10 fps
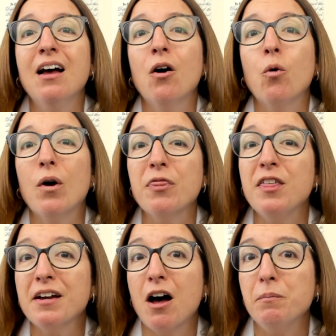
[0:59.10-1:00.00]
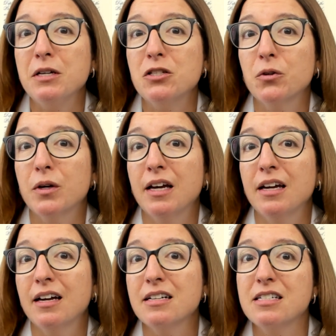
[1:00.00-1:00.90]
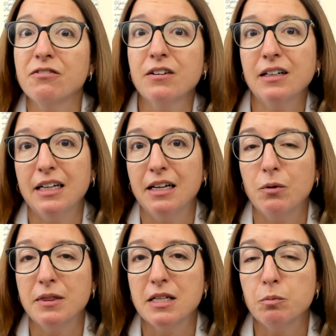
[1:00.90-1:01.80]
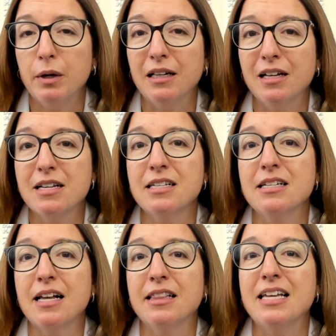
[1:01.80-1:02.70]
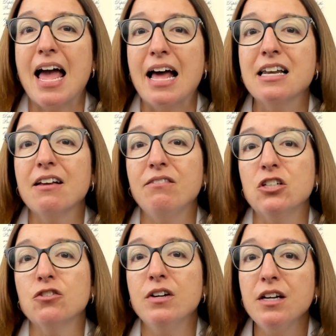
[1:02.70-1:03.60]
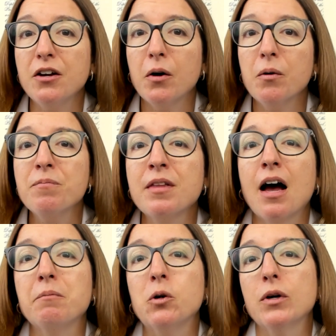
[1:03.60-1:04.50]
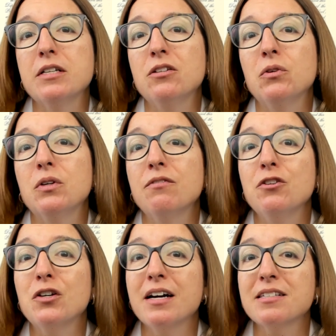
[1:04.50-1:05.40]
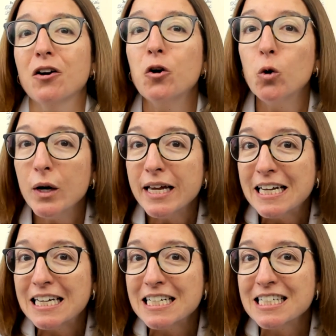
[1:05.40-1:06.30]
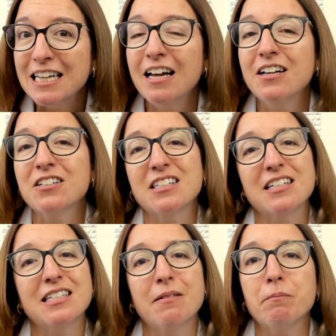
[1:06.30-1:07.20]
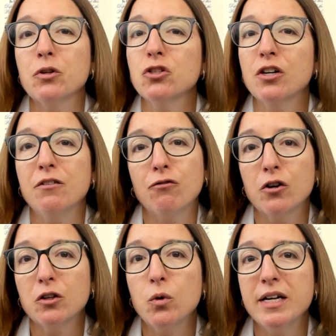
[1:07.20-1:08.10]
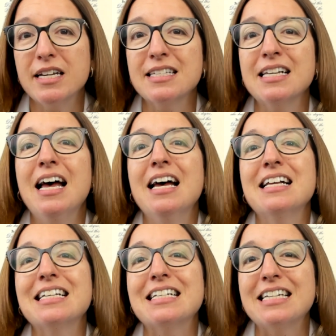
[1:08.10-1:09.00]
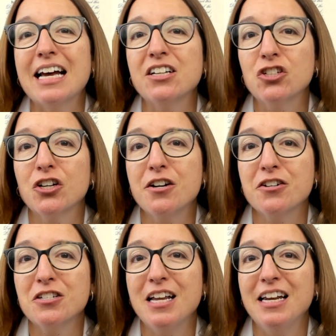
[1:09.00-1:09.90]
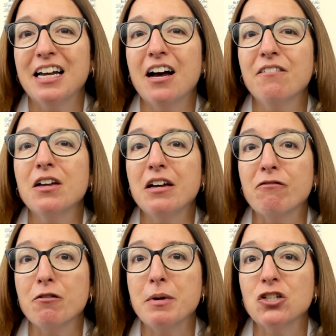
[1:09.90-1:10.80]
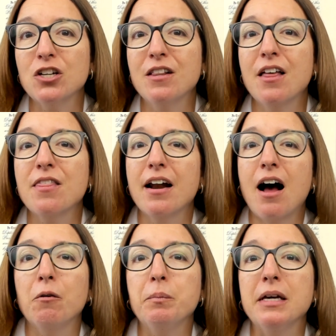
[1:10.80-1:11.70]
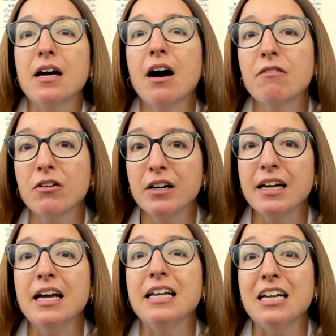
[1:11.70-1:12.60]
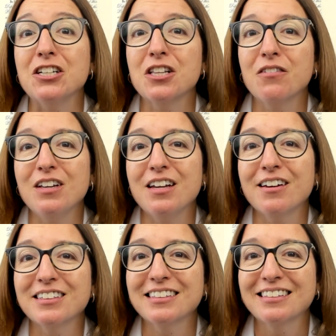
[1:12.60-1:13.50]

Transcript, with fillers: One thing I'll be doing differently with this playlist is at the end of each video, I'm going to give you guys a quiz, just a simple, straightforward quiz to test your understanding of the information that I'll be covering in each of the videos.